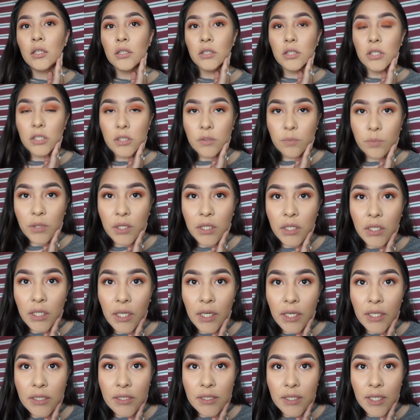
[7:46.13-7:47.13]
looks pretty
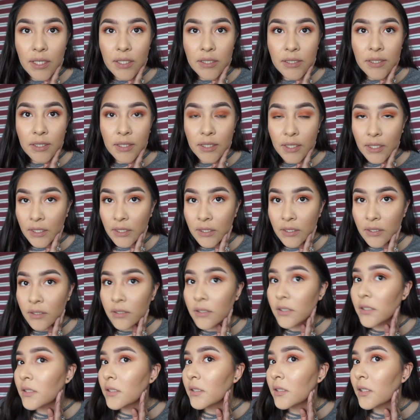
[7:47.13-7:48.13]
nice as it is.